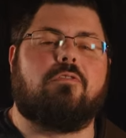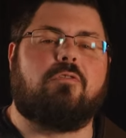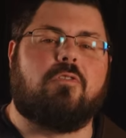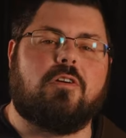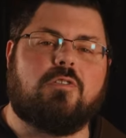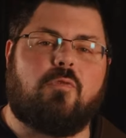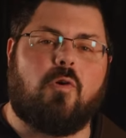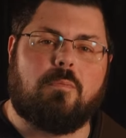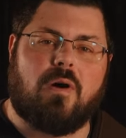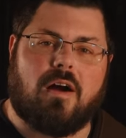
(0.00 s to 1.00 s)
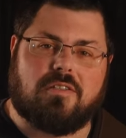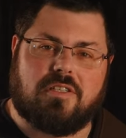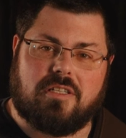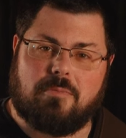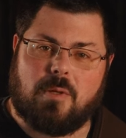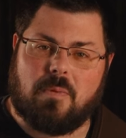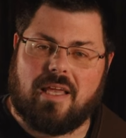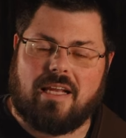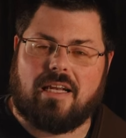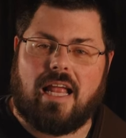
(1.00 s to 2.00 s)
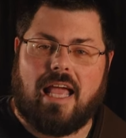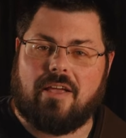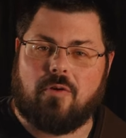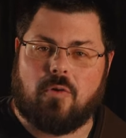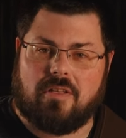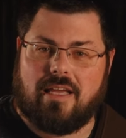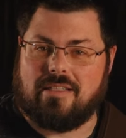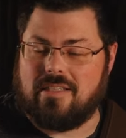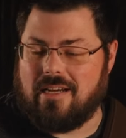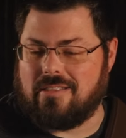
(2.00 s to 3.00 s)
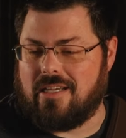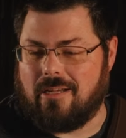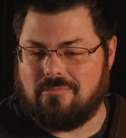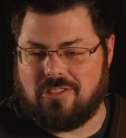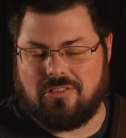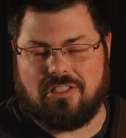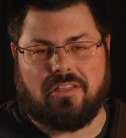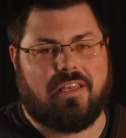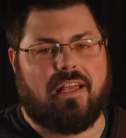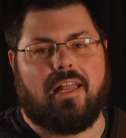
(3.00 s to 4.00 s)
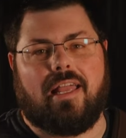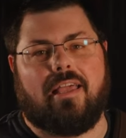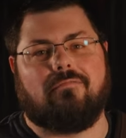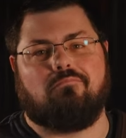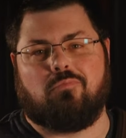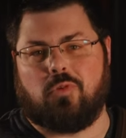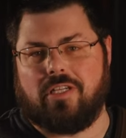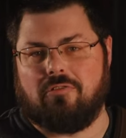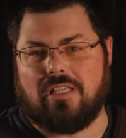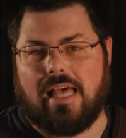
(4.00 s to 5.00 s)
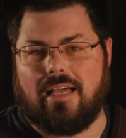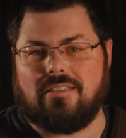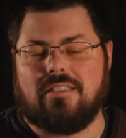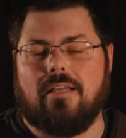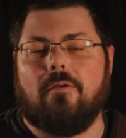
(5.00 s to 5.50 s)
first four bars, you're going to be playing an A chord that entire time. Just chill on an A, pretty relaxed.